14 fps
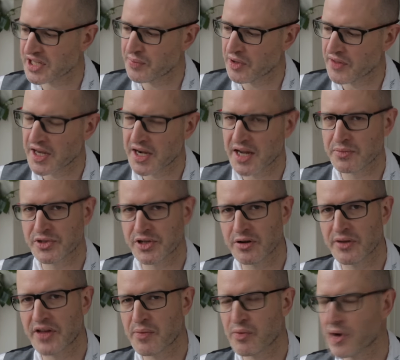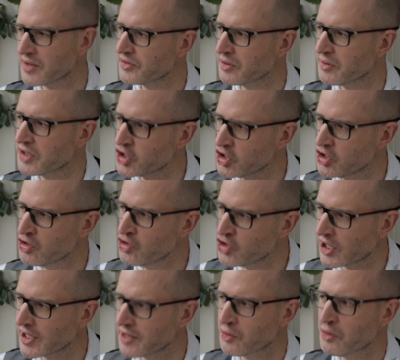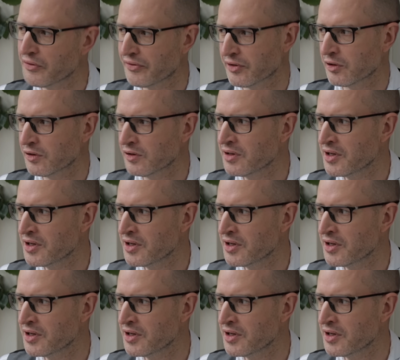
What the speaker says: they put their name to and their brand to is usually awful.